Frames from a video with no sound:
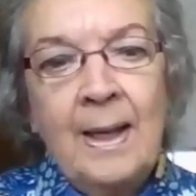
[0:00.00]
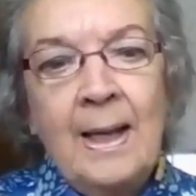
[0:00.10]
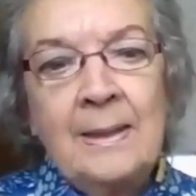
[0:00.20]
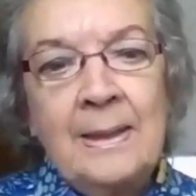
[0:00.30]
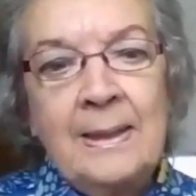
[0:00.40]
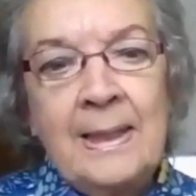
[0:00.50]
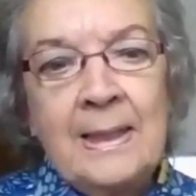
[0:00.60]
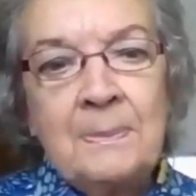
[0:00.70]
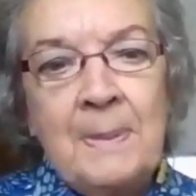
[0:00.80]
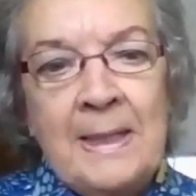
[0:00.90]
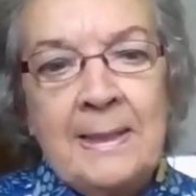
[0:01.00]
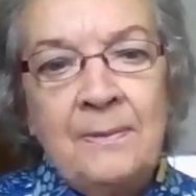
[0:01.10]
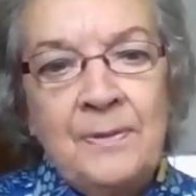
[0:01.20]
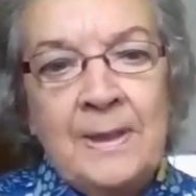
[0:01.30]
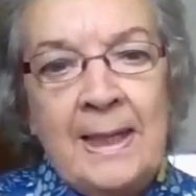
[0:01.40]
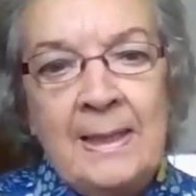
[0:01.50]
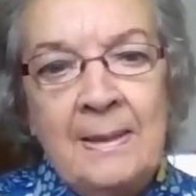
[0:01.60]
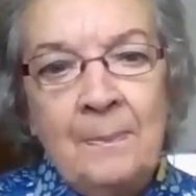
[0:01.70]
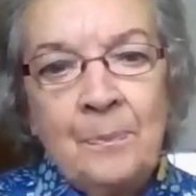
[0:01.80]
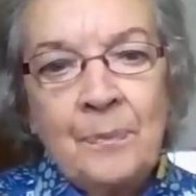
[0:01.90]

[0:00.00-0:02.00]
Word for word: And the expensive tin